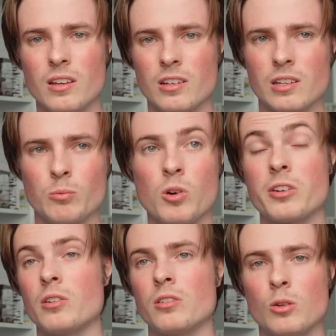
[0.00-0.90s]
uh,
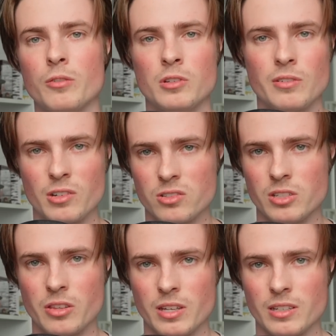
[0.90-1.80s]
working on a lot of
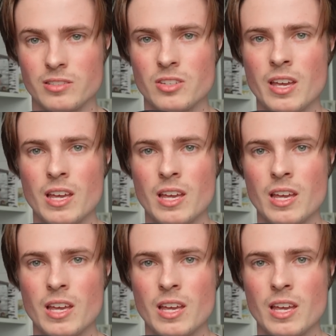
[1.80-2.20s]
university things.